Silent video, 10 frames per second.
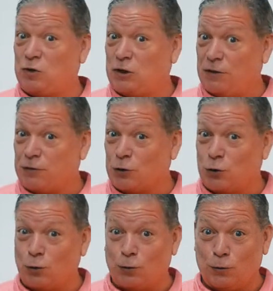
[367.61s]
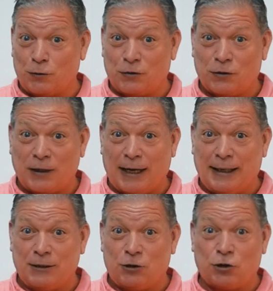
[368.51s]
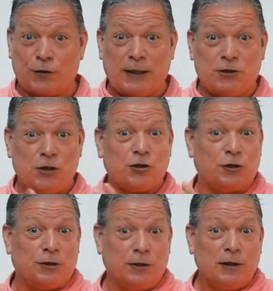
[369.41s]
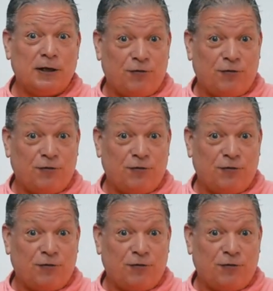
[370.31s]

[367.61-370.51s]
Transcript: different tools and transition,